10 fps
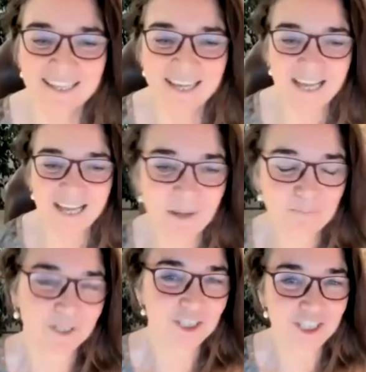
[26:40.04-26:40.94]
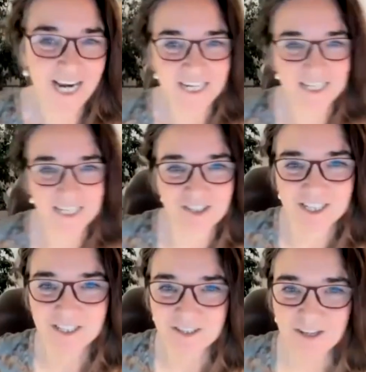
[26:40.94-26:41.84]
Yeah, we appreciate it
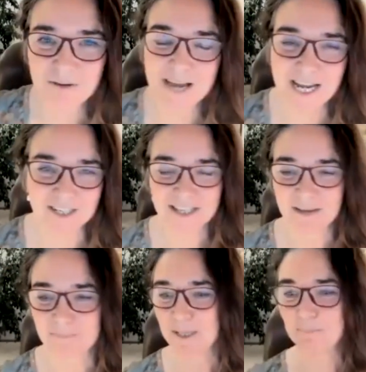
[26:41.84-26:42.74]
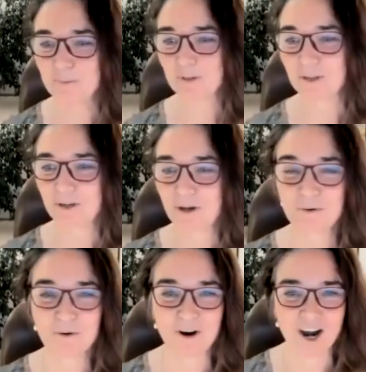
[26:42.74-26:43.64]
just so much that people, you know,
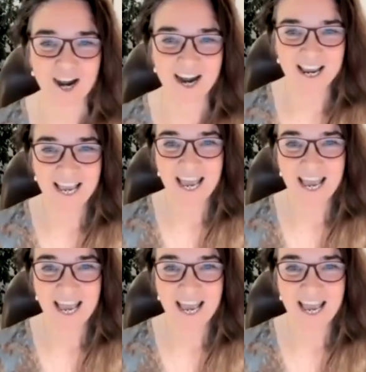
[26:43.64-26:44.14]
who are,